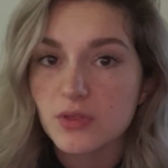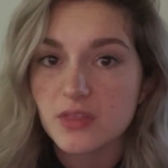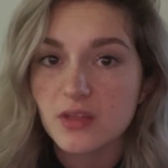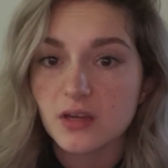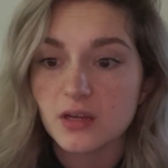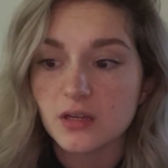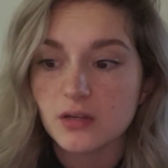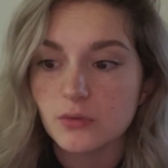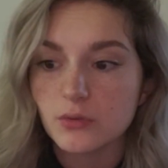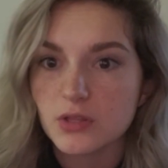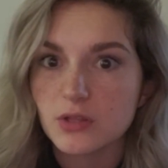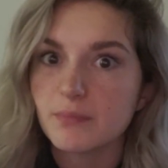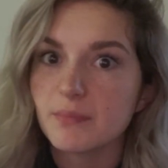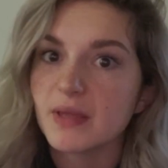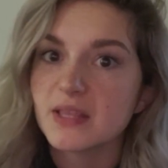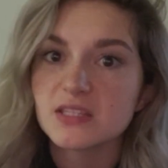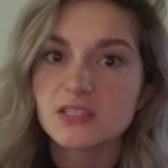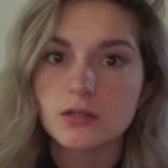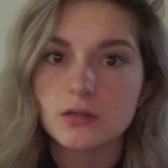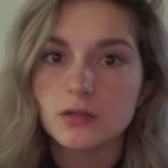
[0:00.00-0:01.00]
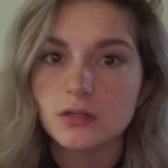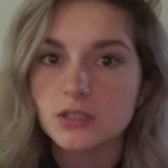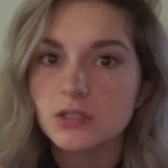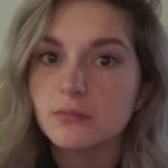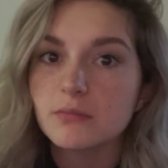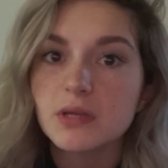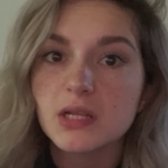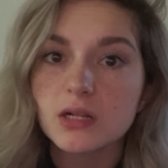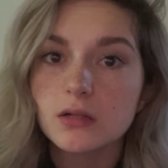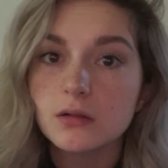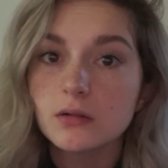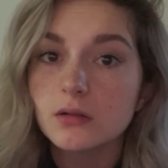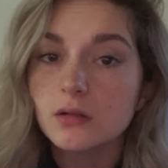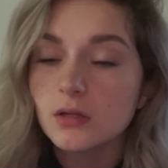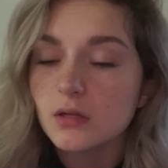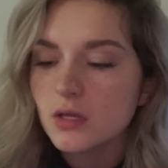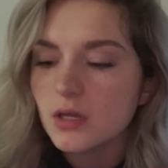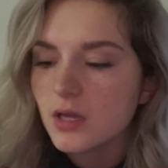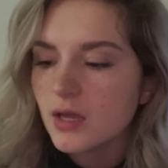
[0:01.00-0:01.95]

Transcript: with a pentacle in the middle.